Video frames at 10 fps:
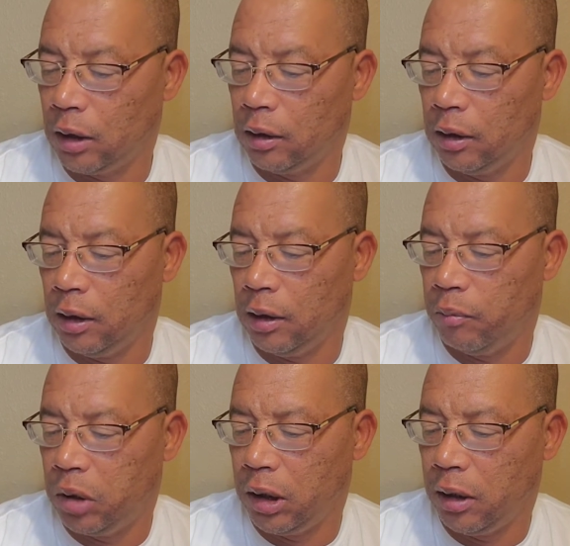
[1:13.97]
the
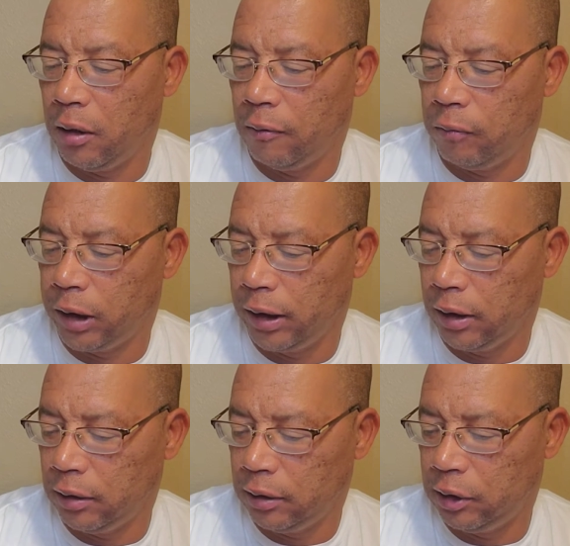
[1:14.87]
playoff
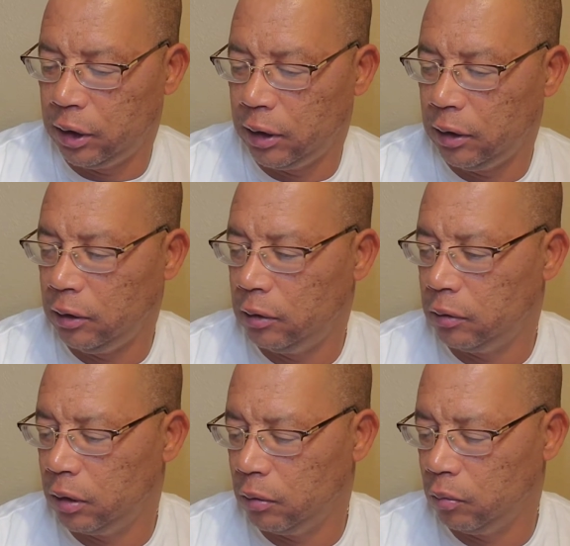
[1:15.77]
rankings changed
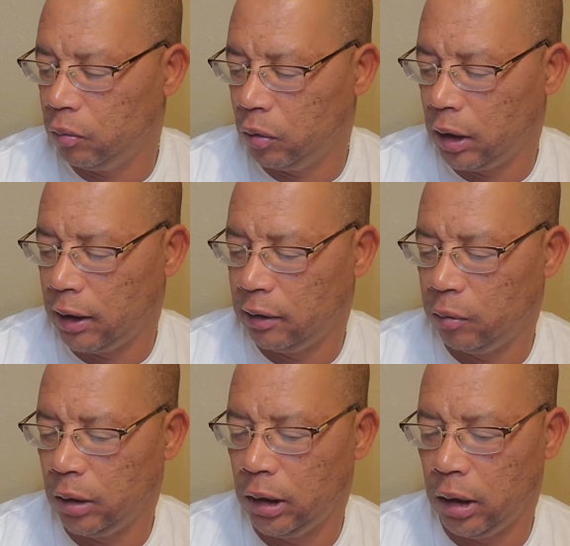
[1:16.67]
from last
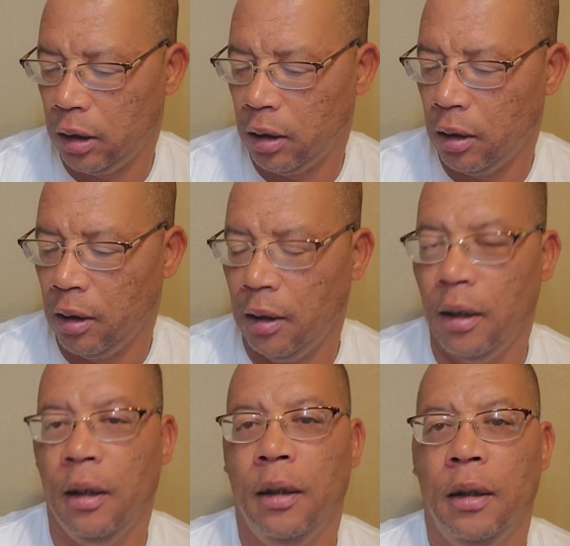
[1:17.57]
week.
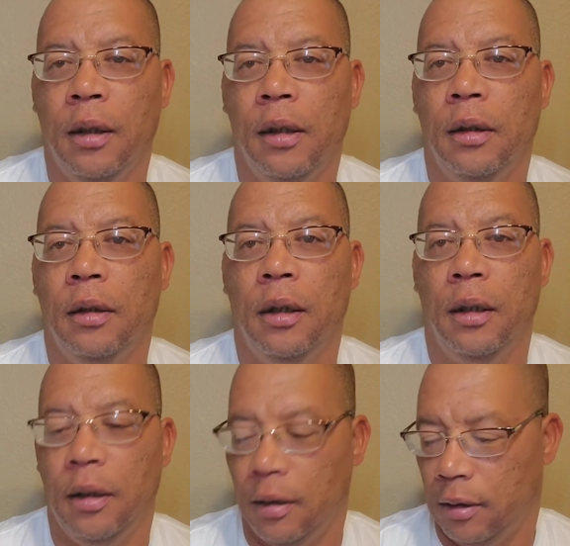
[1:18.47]

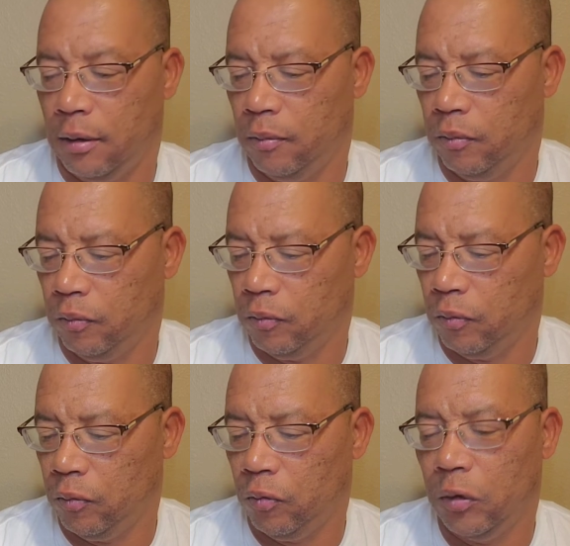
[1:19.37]
Uh,
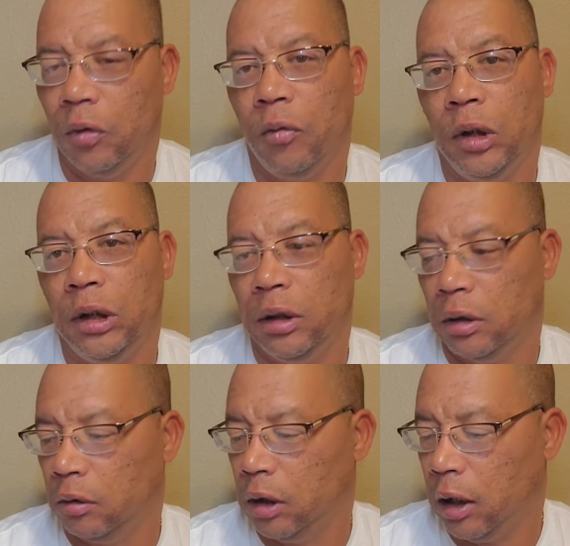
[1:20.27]
we
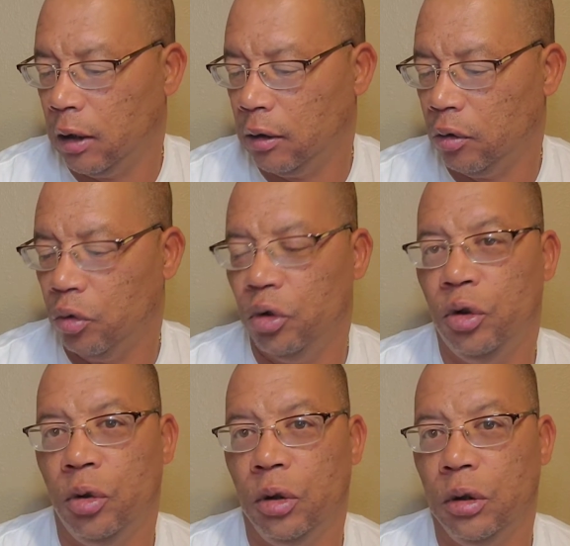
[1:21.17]
still got
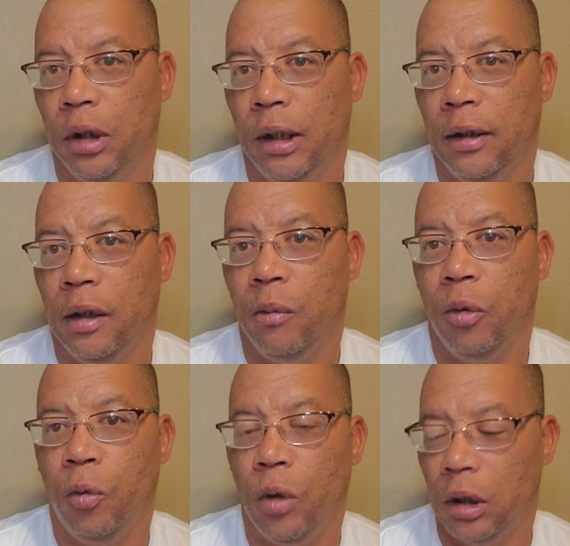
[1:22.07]
Georgia at number
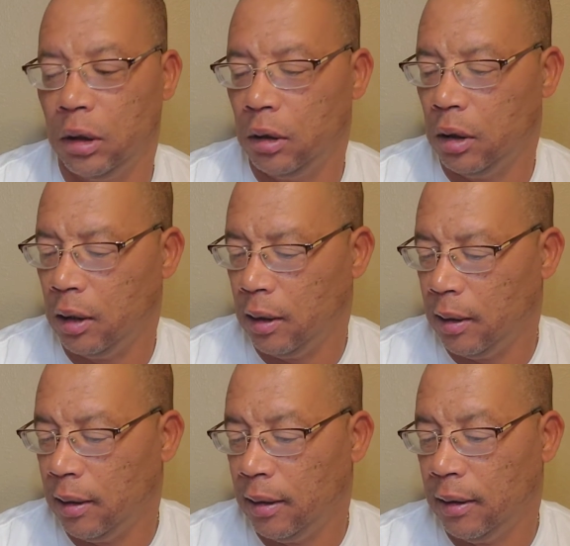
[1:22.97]
one,
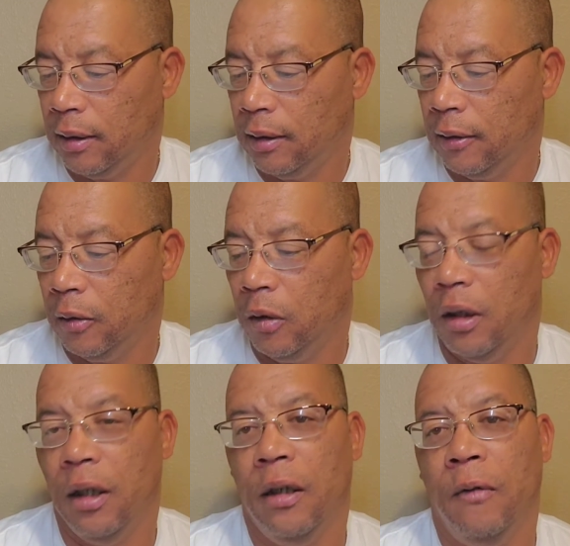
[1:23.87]

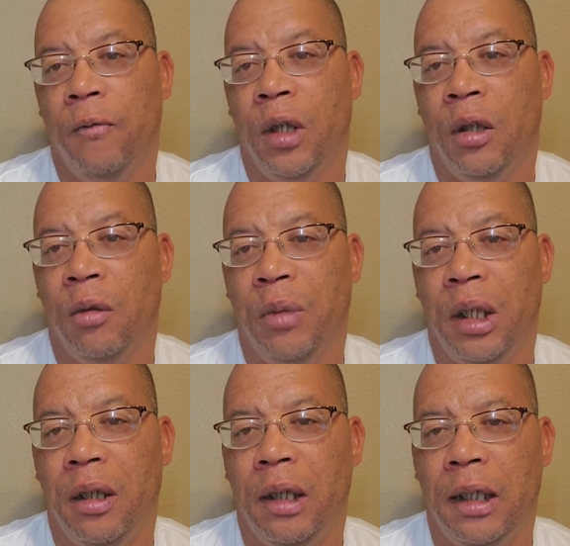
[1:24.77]
uh, followed
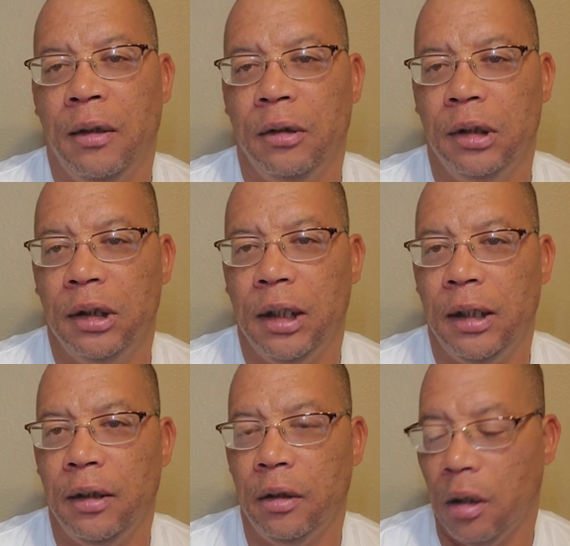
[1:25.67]
by Ohio State.